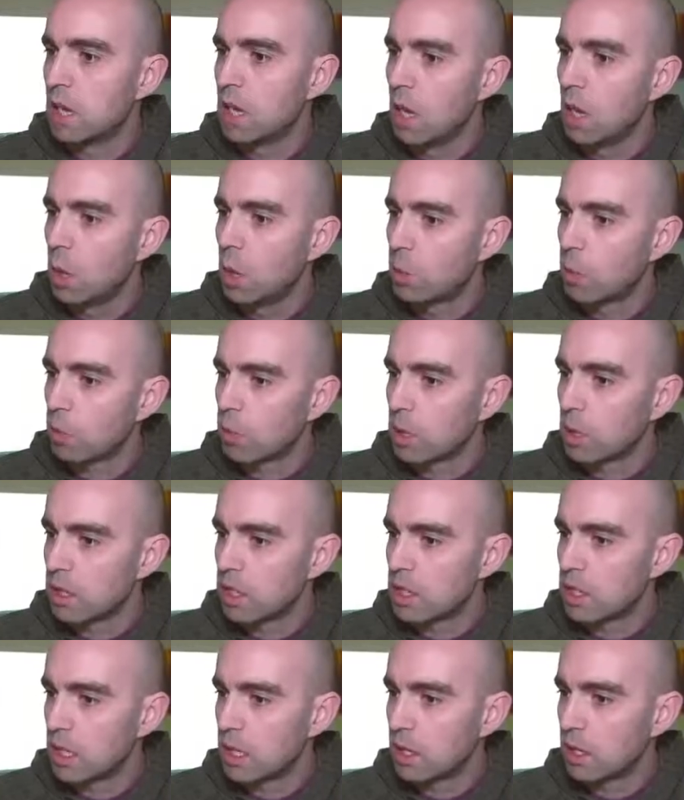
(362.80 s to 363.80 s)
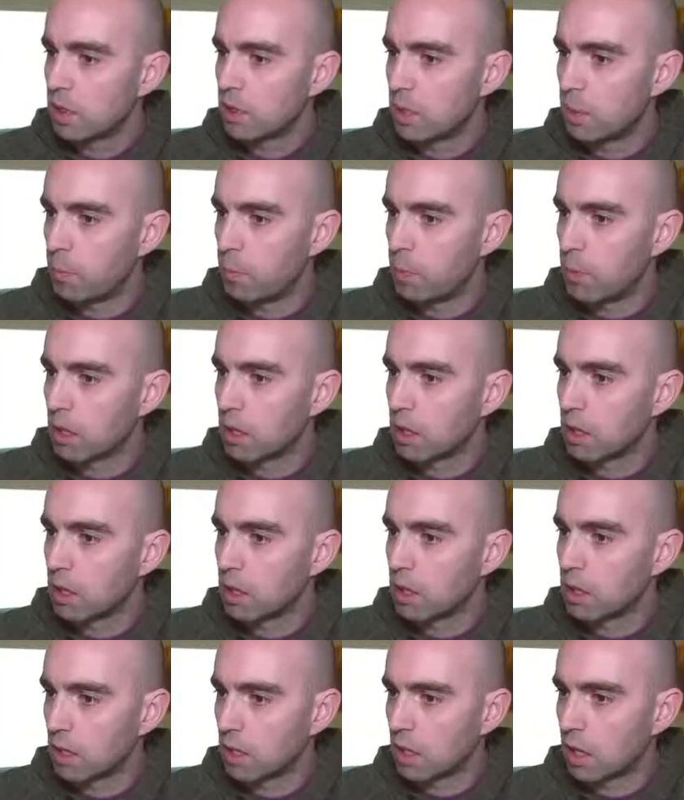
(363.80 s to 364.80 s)
but we can see here in the middle,
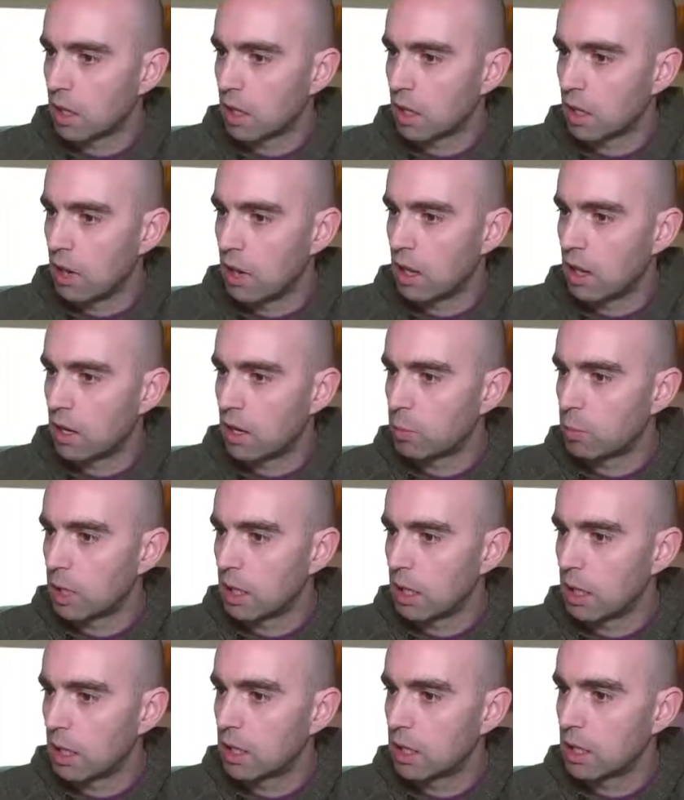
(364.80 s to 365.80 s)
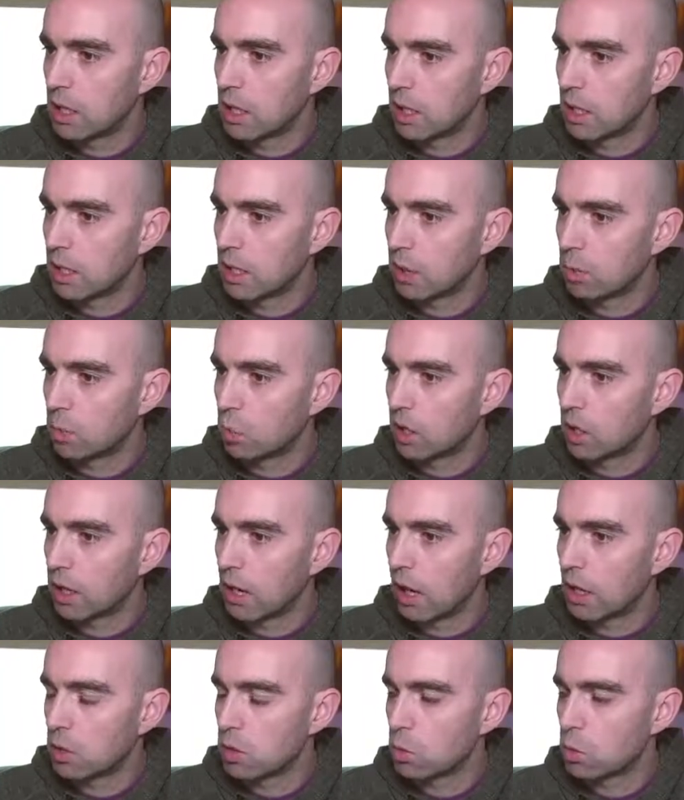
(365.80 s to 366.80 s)
the kind of red and pink, it can work
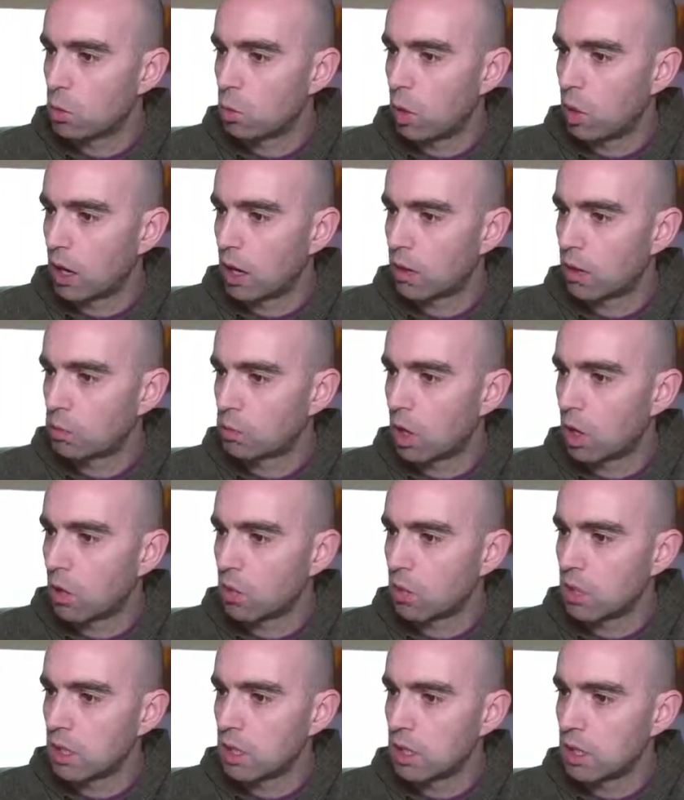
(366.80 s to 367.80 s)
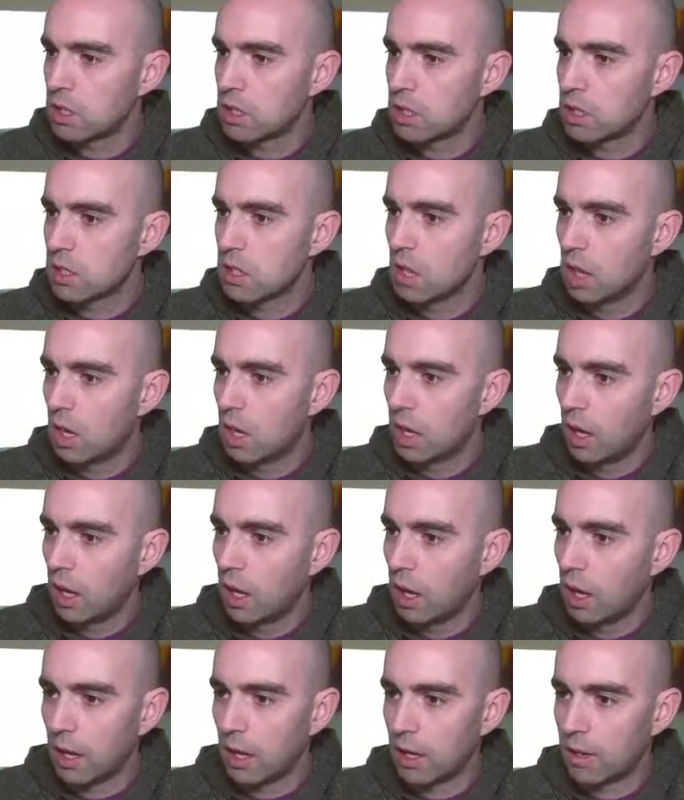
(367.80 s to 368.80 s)
out where the road is,
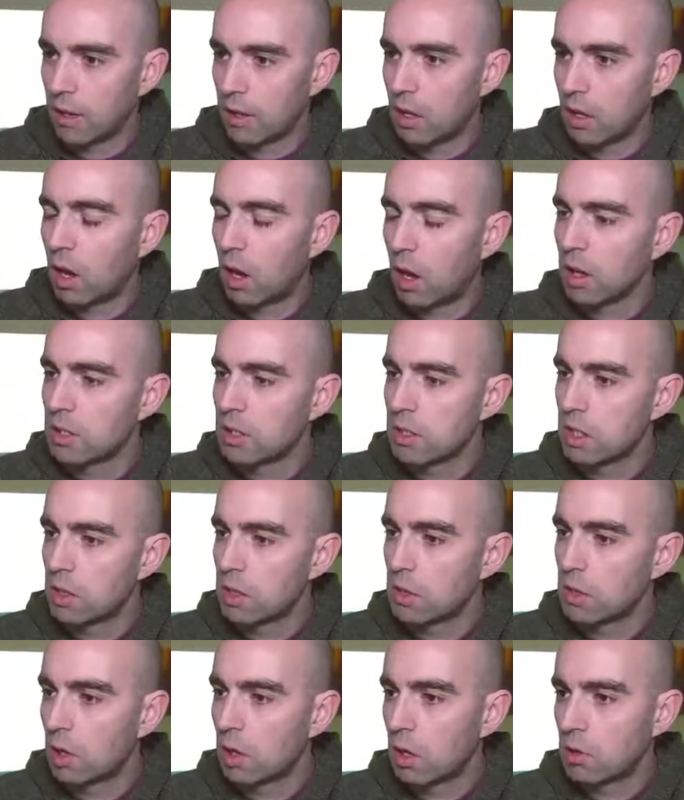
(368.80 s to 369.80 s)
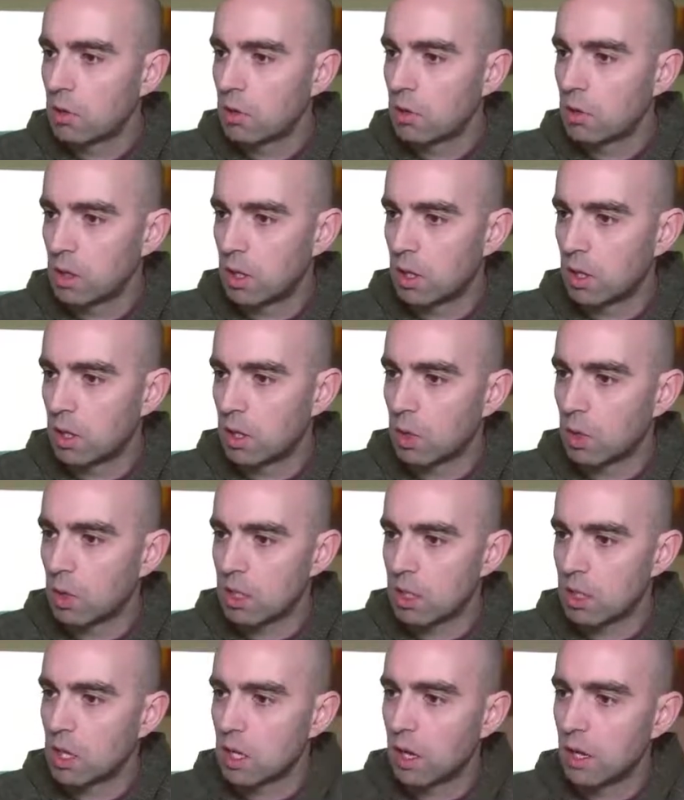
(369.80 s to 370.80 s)
the lines on the road, so it knows what
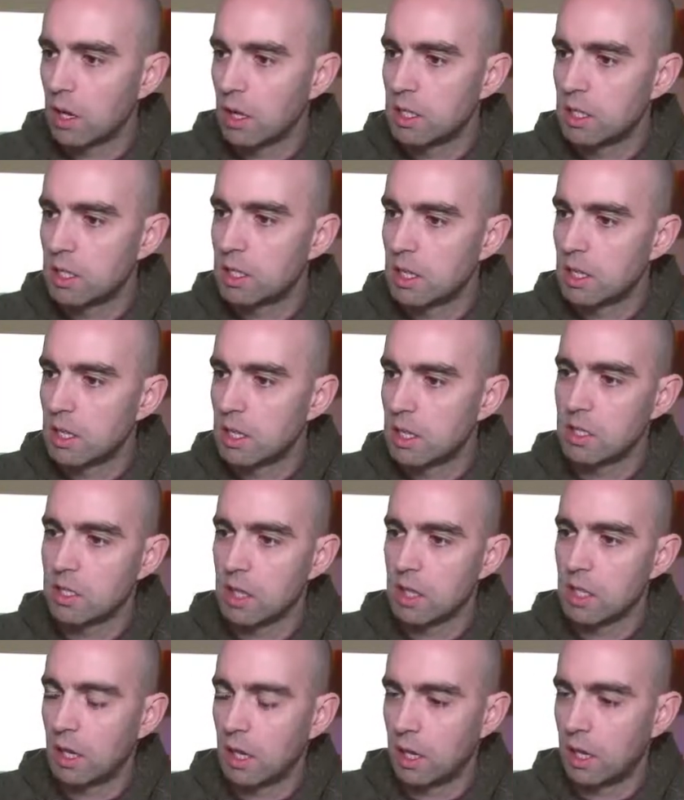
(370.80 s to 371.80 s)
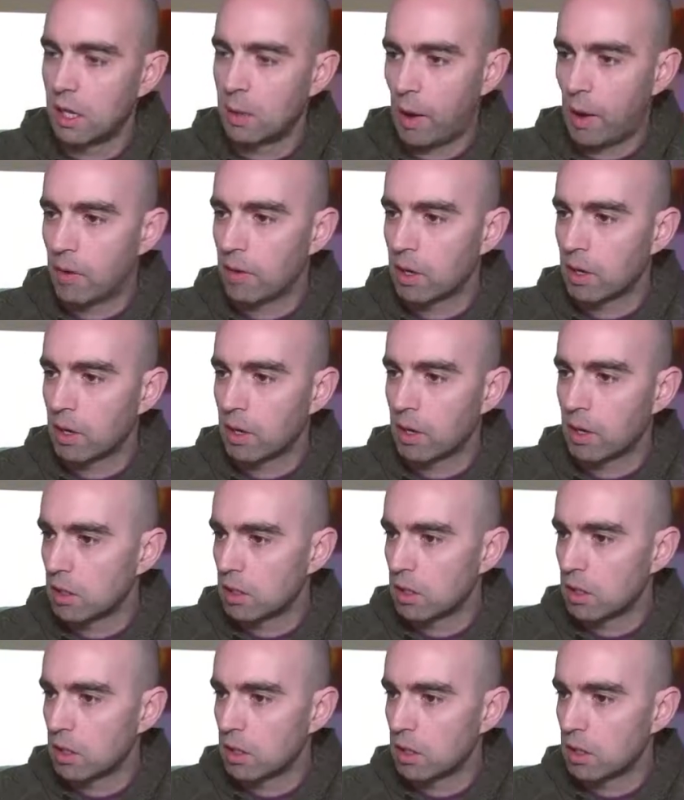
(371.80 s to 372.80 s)
side. This is in America, so they're
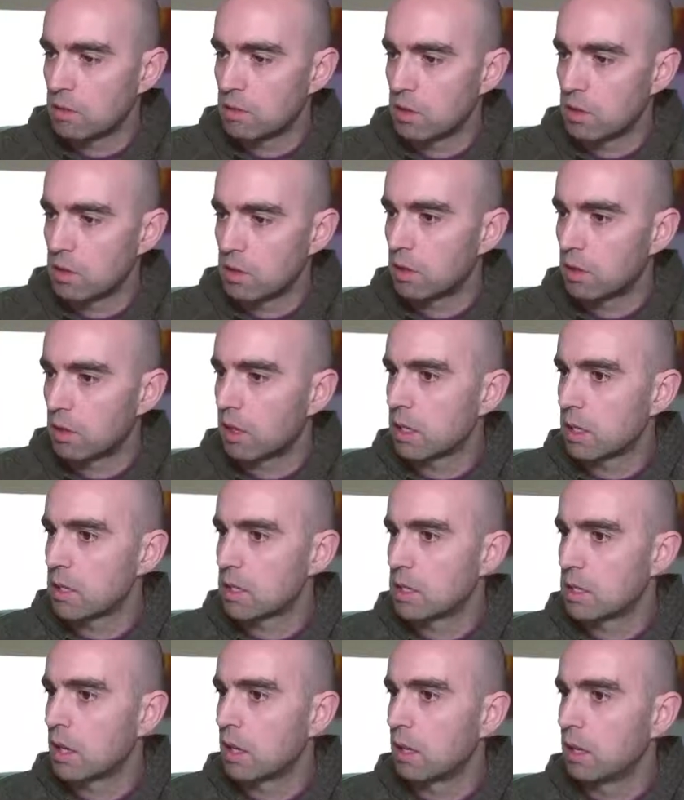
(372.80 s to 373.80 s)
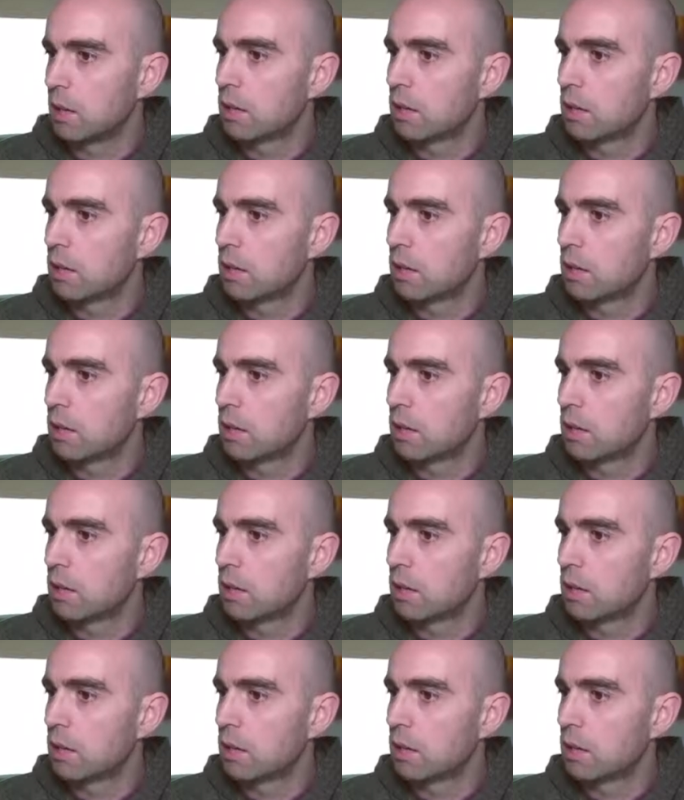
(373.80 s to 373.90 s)
driving on the right hand side.